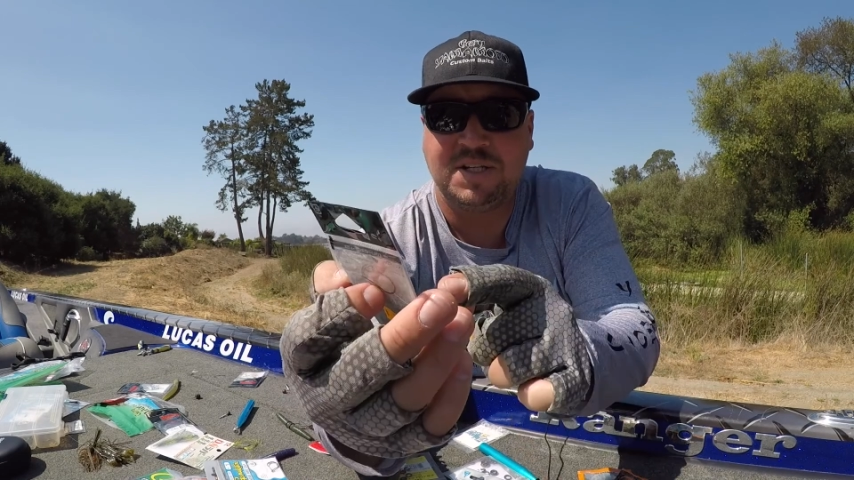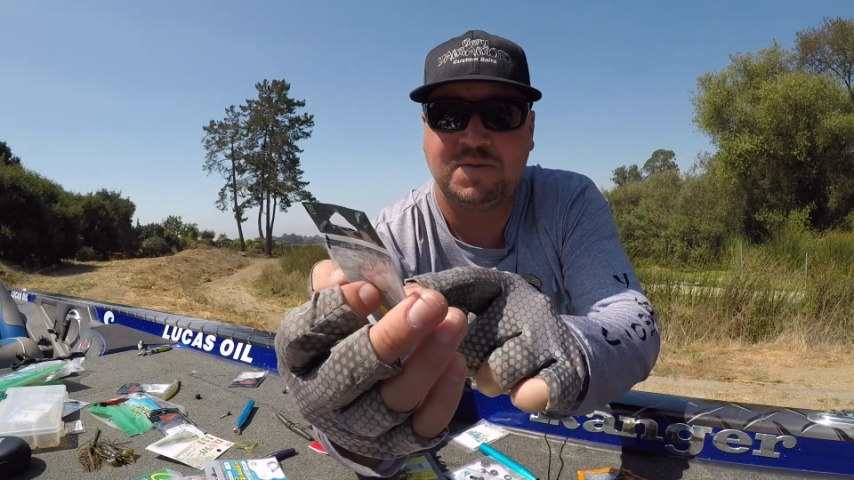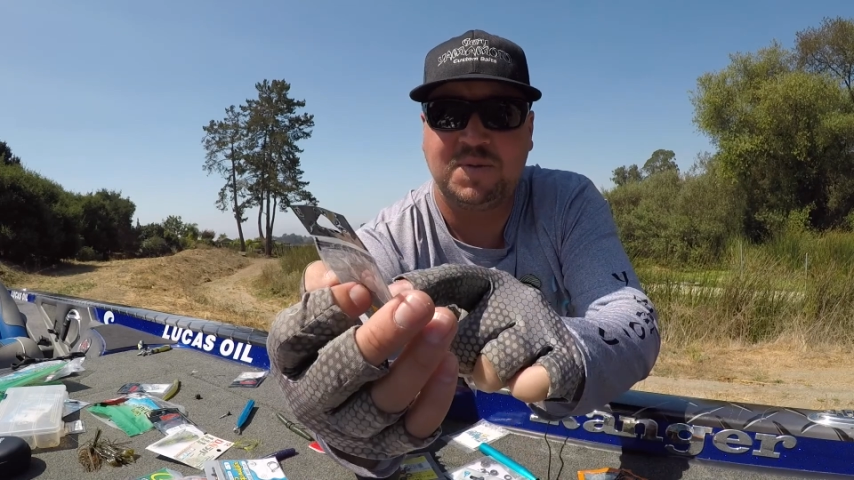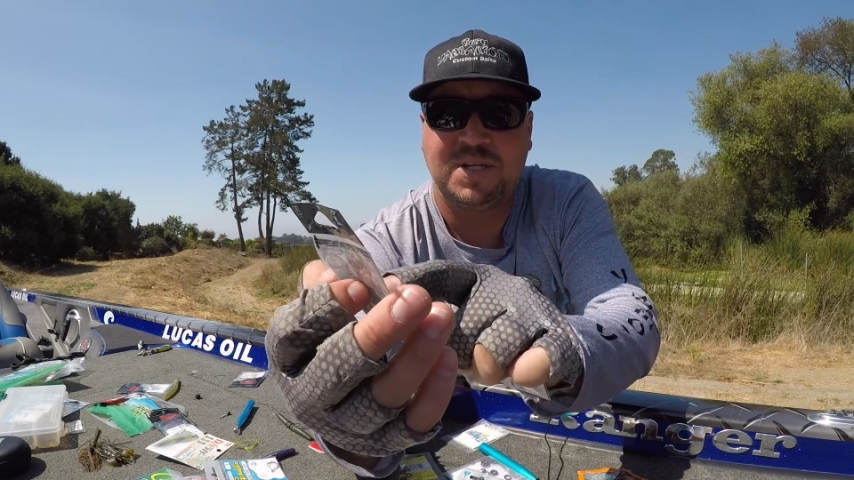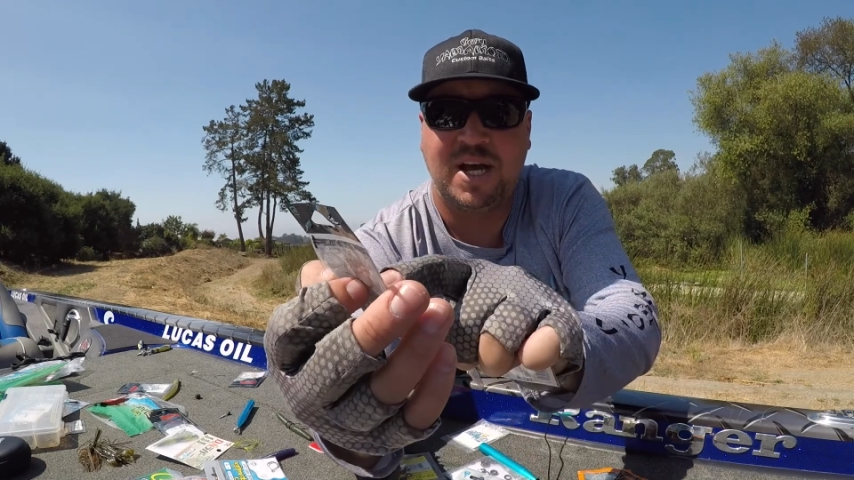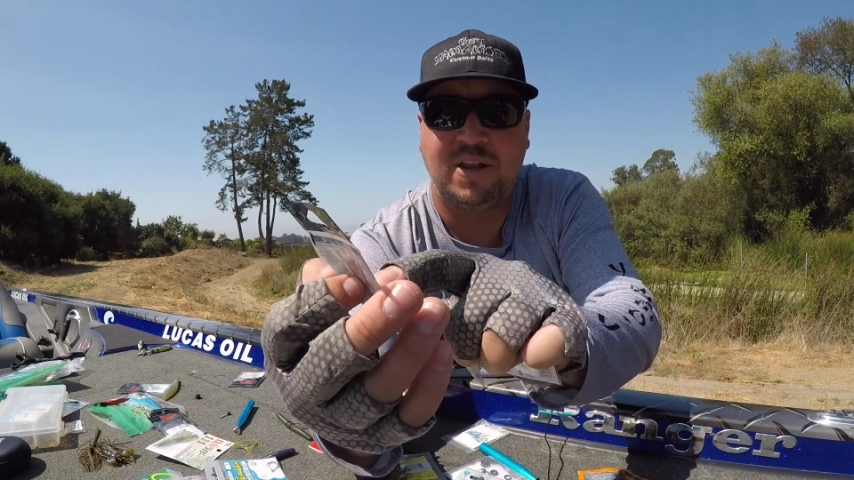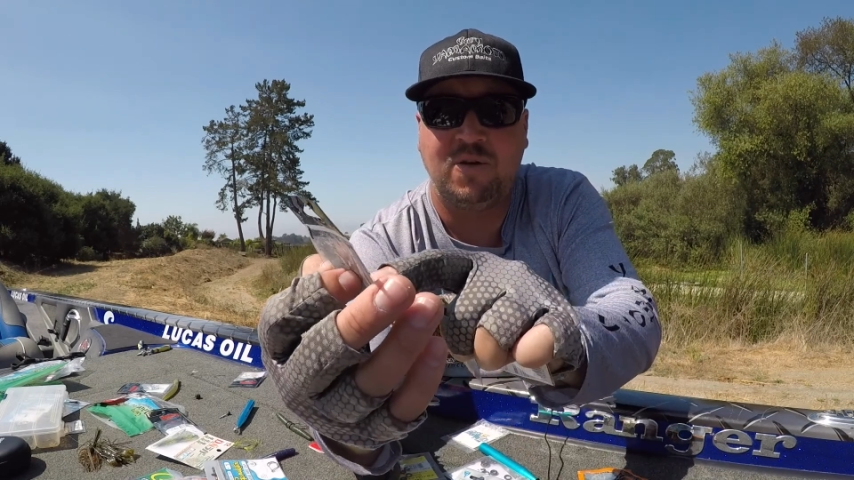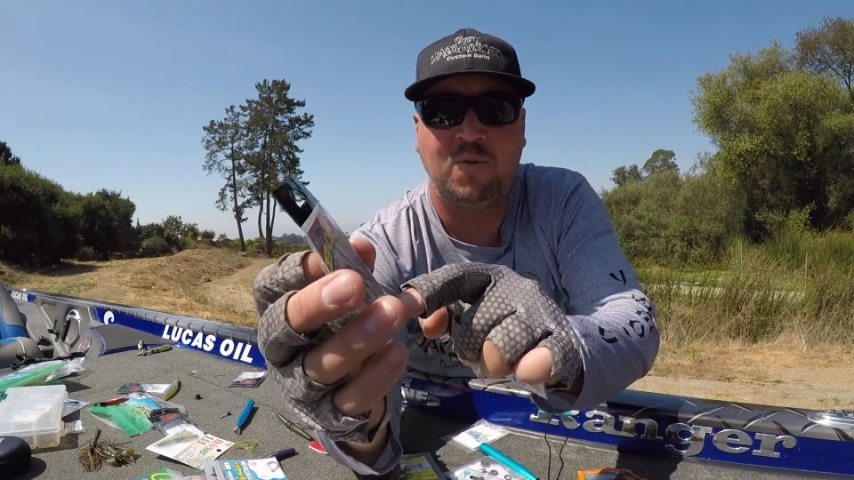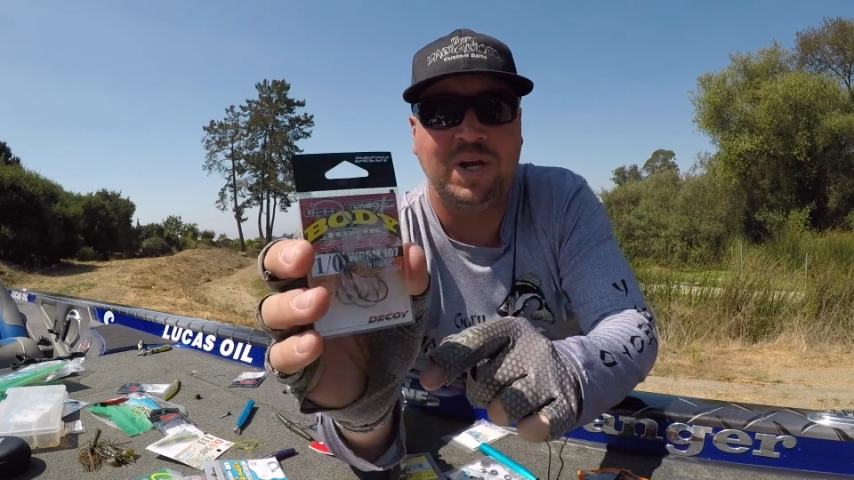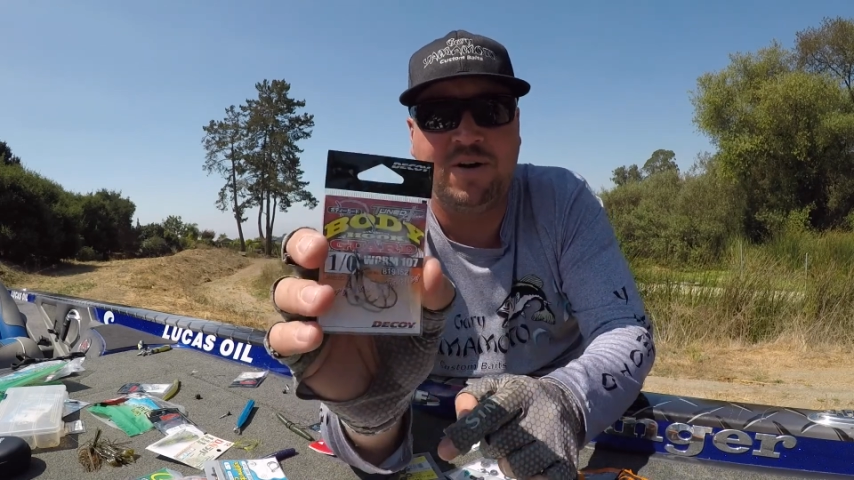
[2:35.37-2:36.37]
This one's got a
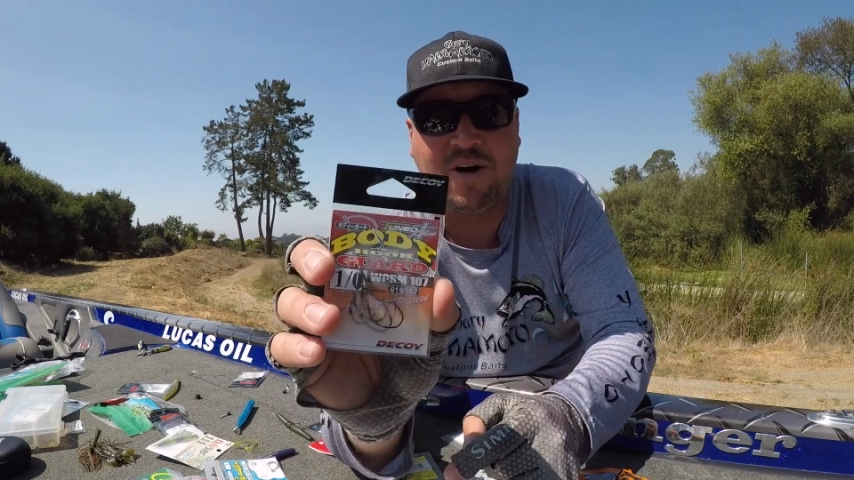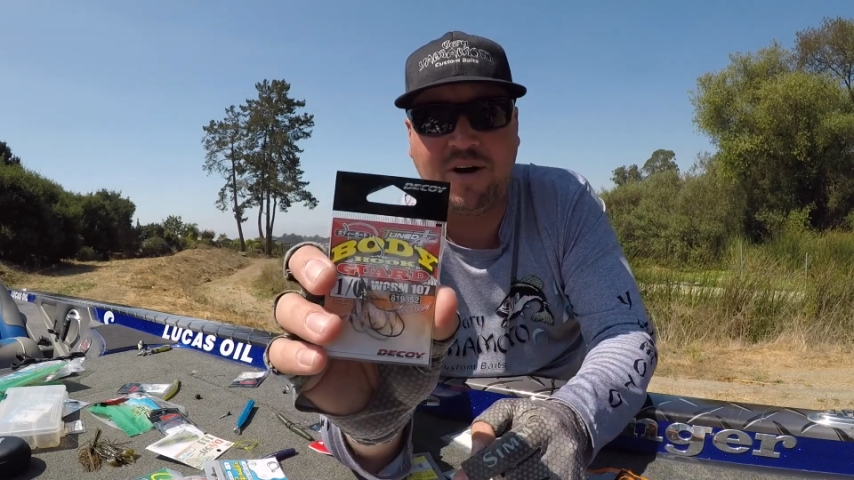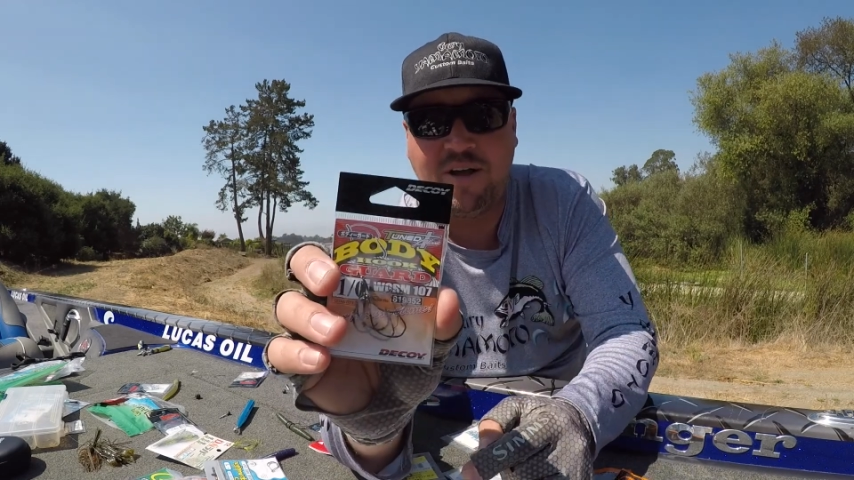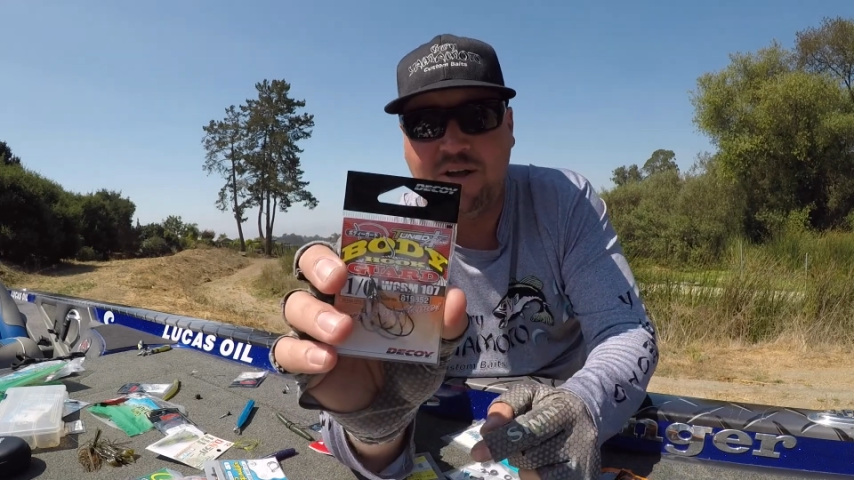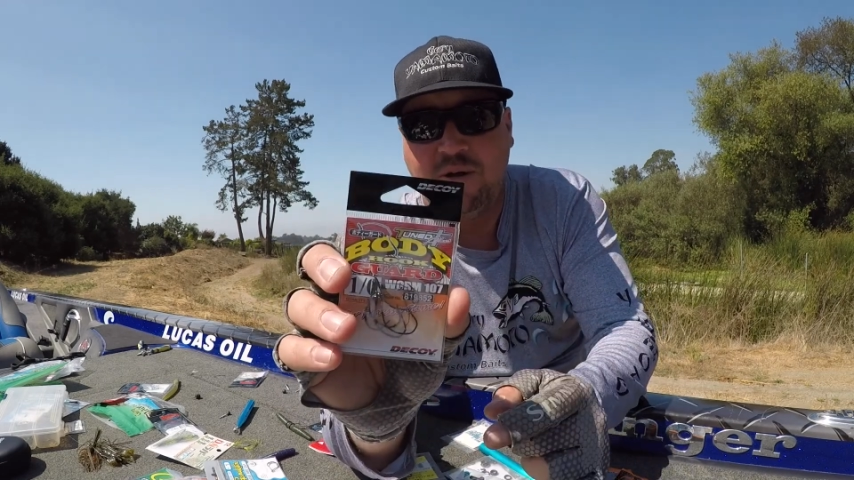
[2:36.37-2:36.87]
little weed guard,